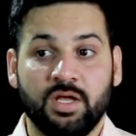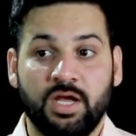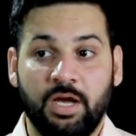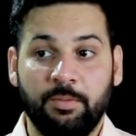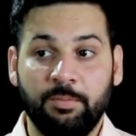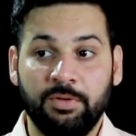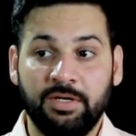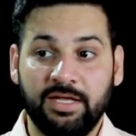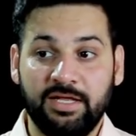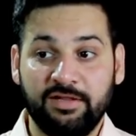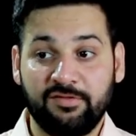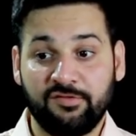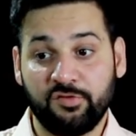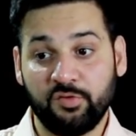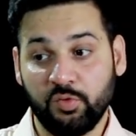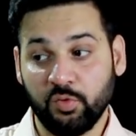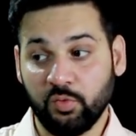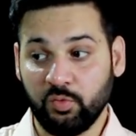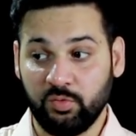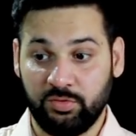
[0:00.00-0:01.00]
I mean, it's
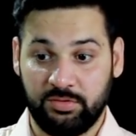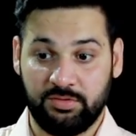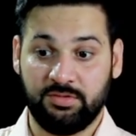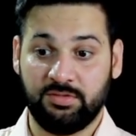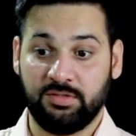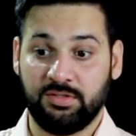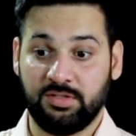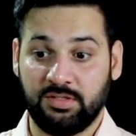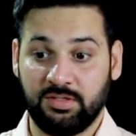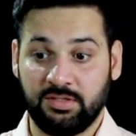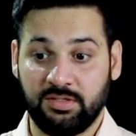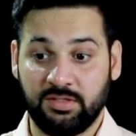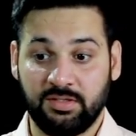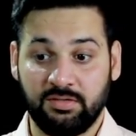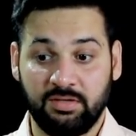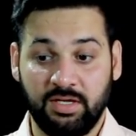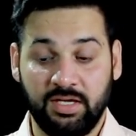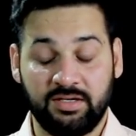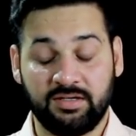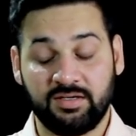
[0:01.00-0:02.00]
June.
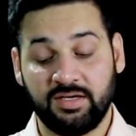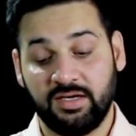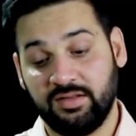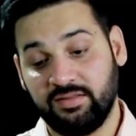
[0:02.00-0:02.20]
It,